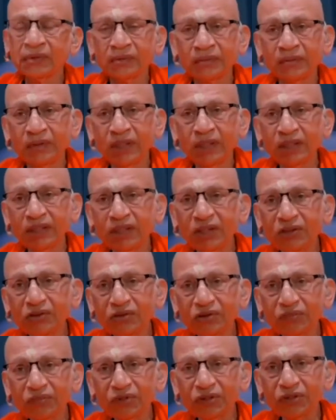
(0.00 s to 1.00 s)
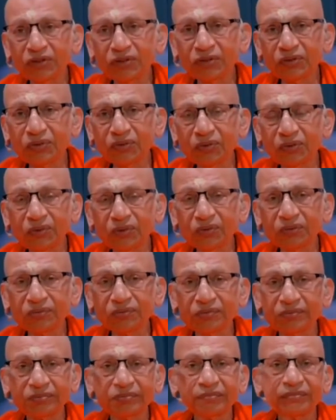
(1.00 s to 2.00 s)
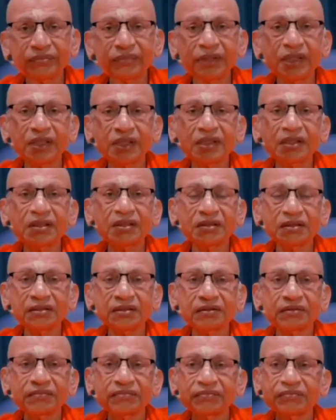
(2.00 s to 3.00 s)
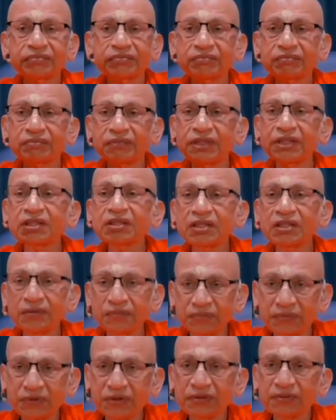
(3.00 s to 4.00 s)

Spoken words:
And each of these roles has a script.